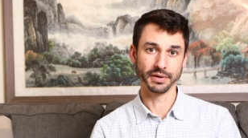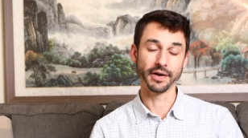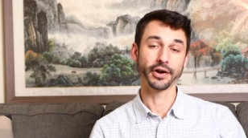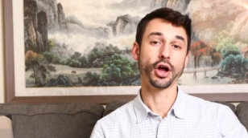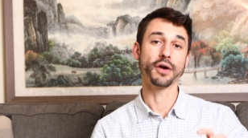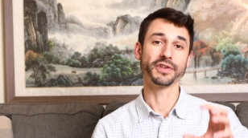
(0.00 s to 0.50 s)
But
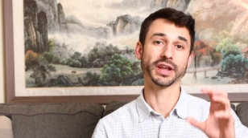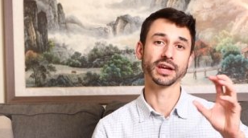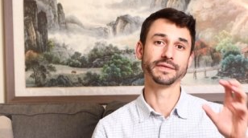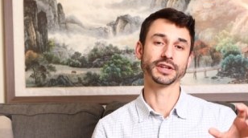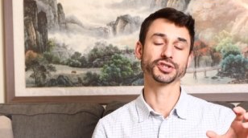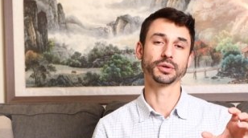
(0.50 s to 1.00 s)
very often in
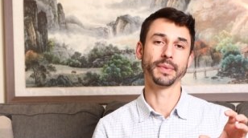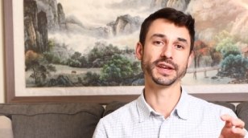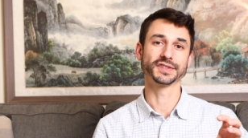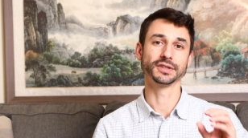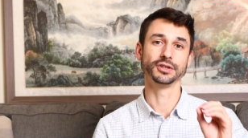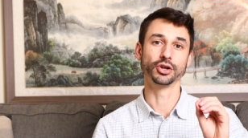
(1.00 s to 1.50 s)
conventional
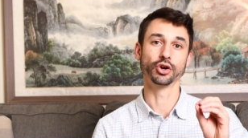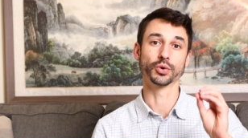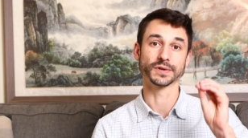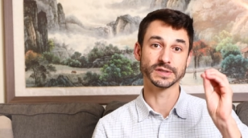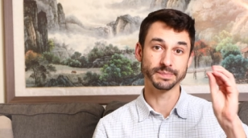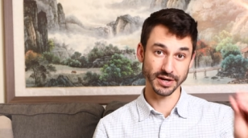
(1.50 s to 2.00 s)
medicine, you go to
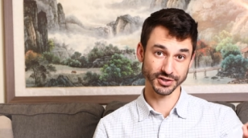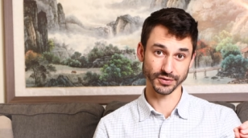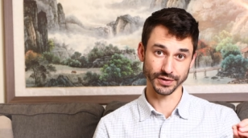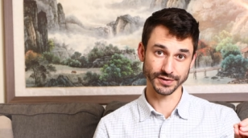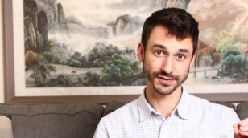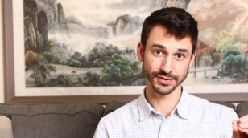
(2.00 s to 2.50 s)
a
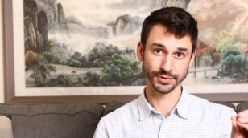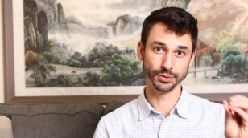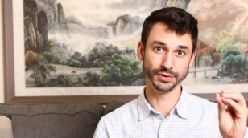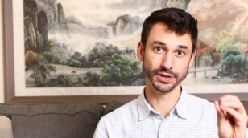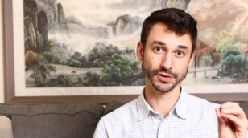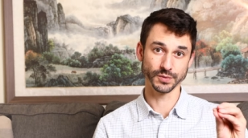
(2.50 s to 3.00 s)
specialist who
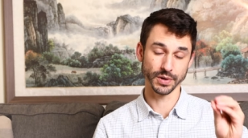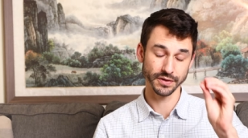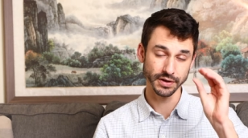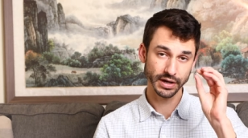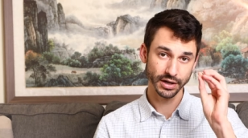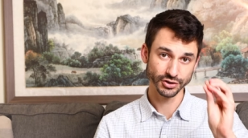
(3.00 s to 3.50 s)
deals
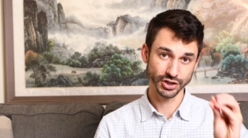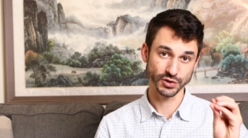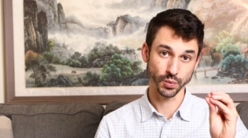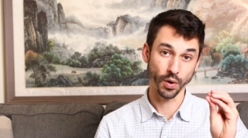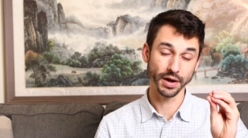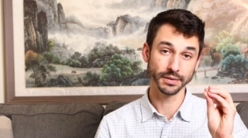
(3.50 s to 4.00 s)
with
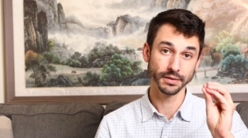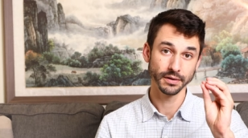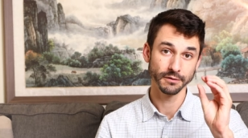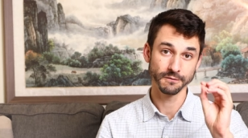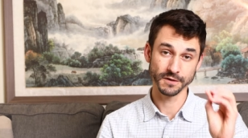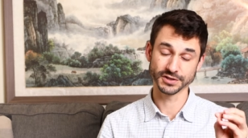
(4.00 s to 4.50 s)
just one
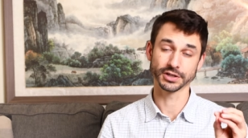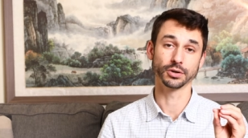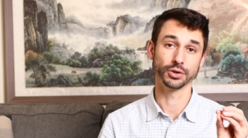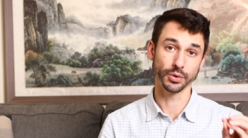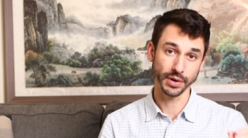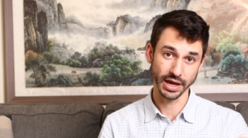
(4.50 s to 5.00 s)

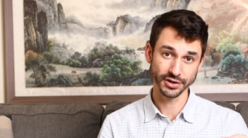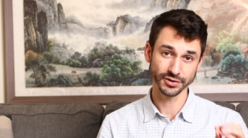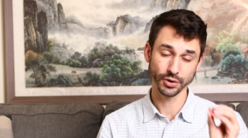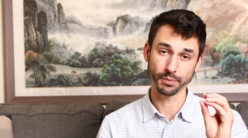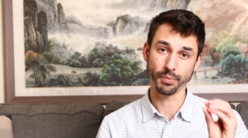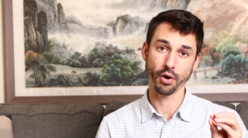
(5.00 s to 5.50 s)
physical
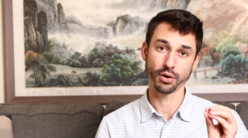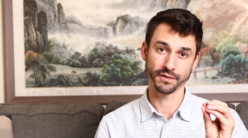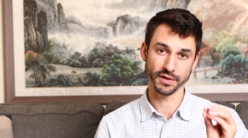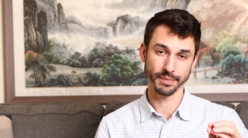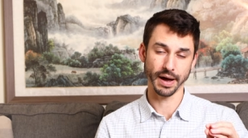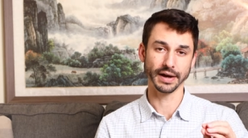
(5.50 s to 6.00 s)
location or part
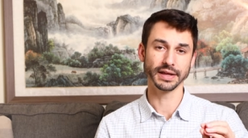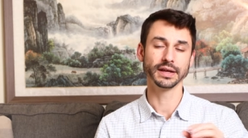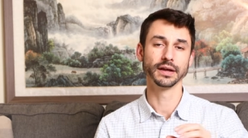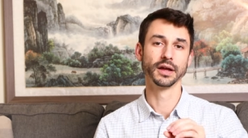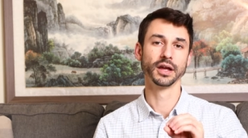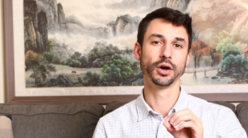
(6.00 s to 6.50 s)
of the
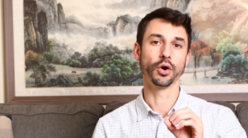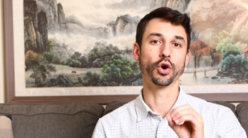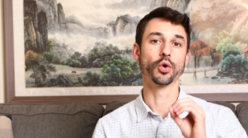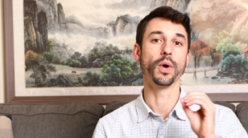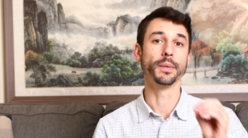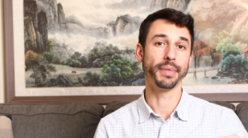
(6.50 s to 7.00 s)
body
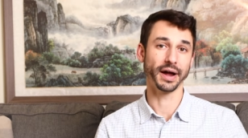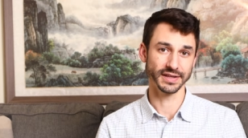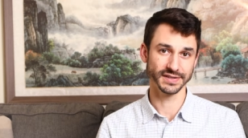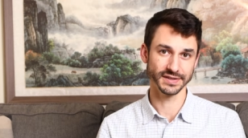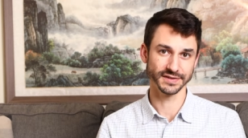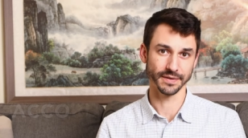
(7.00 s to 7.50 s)
or one body
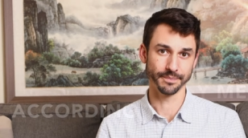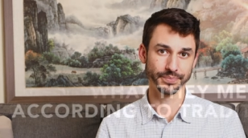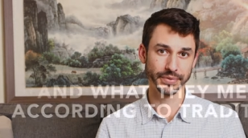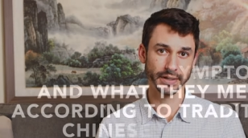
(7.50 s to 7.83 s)
system.